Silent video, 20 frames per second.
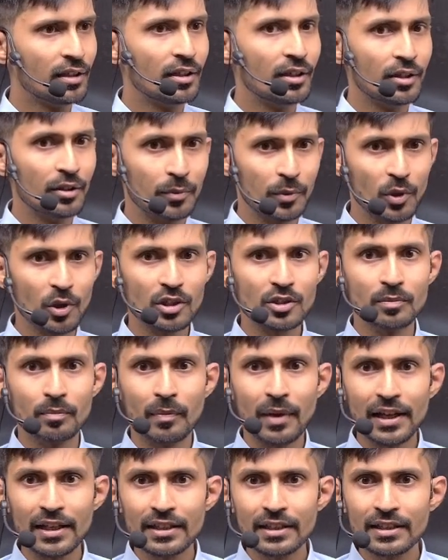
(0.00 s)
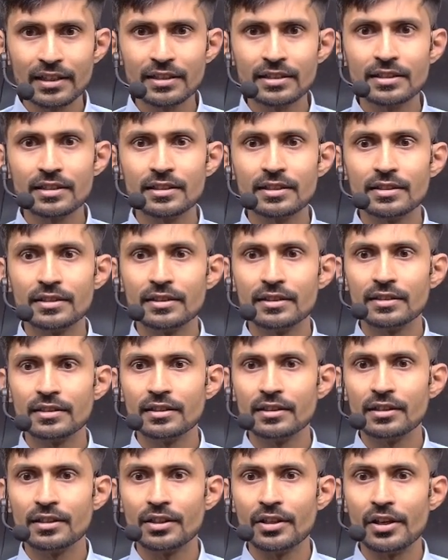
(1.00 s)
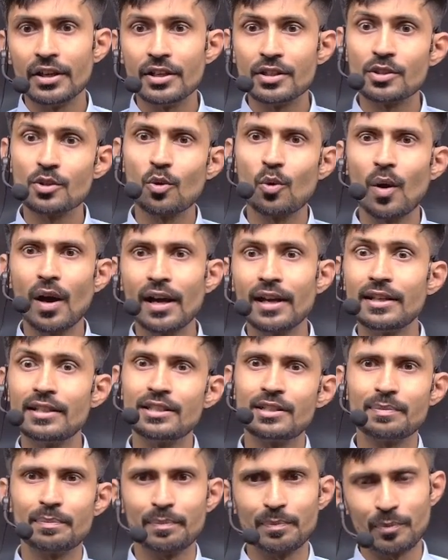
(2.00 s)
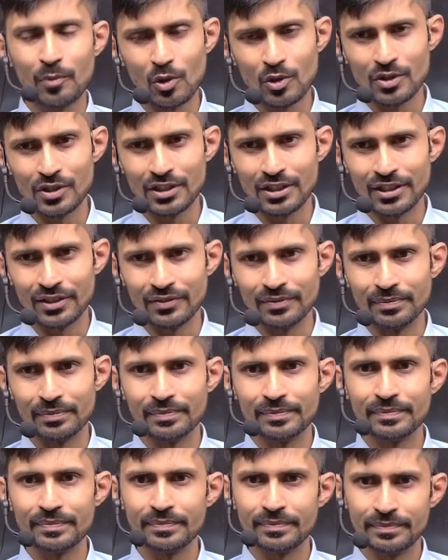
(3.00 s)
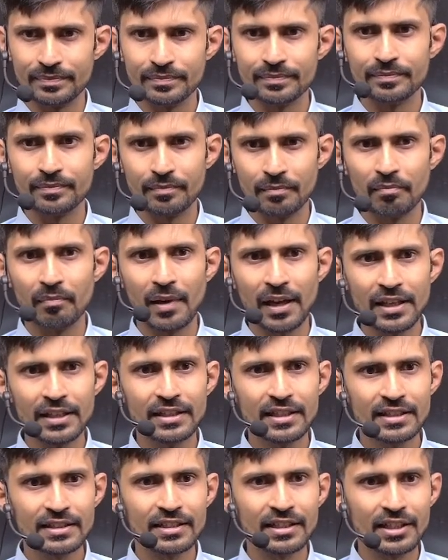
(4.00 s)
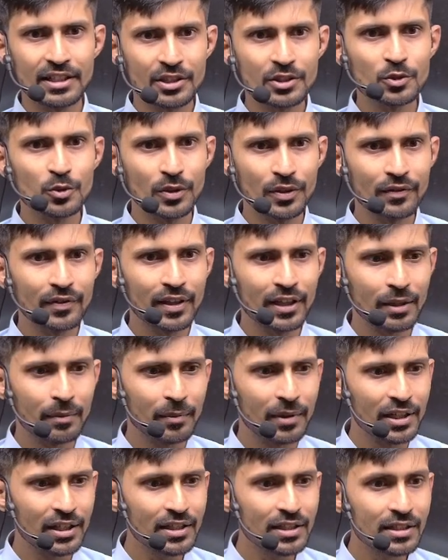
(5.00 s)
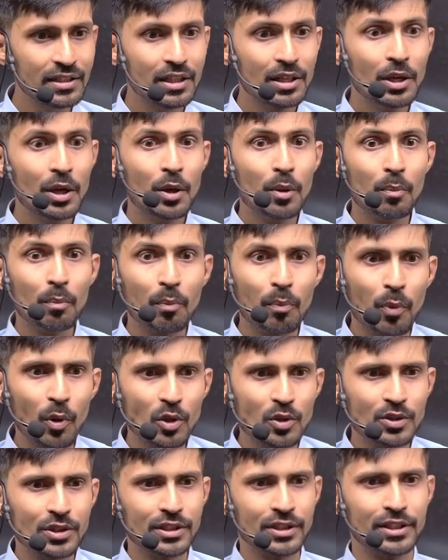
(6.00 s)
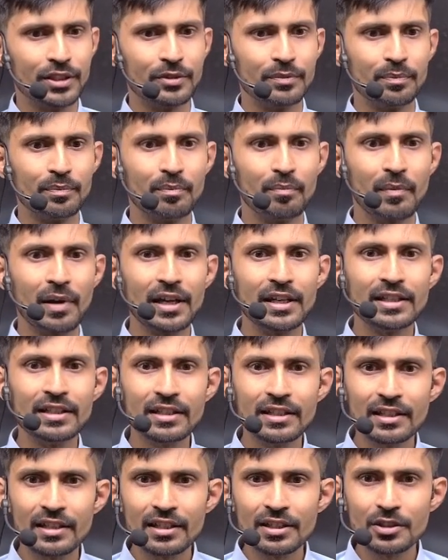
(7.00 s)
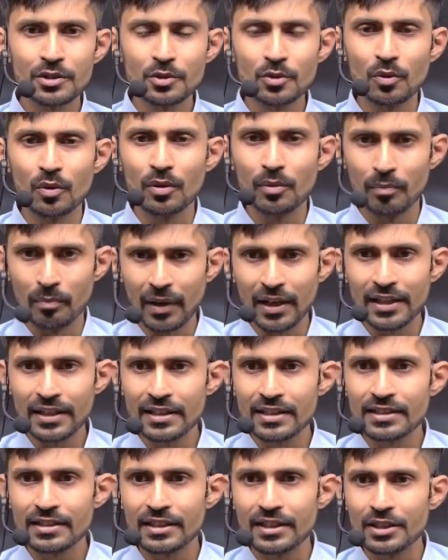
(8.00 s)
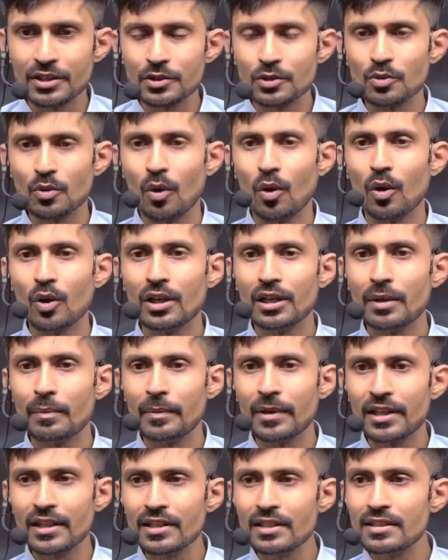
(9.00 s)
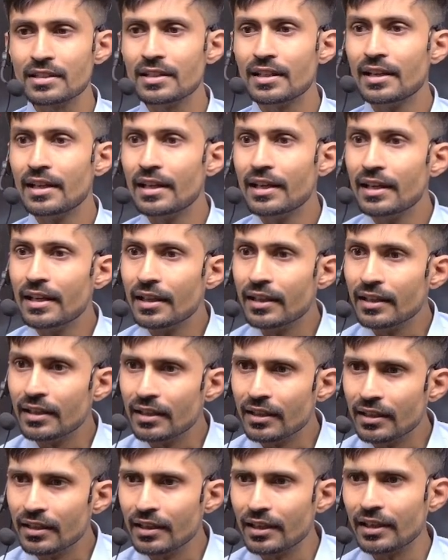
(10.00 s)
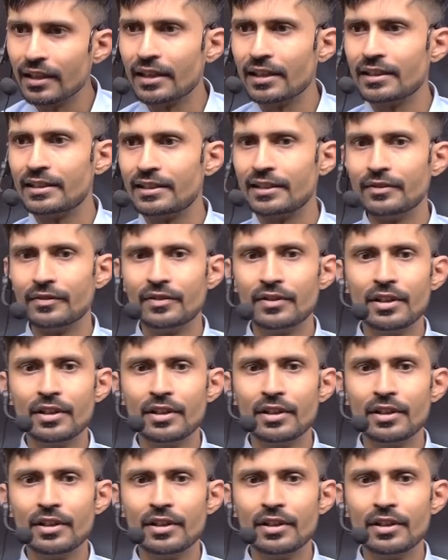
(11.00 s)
Because minus square is positive. Minus raised to even number is positive. Minus raised to odd number is negative.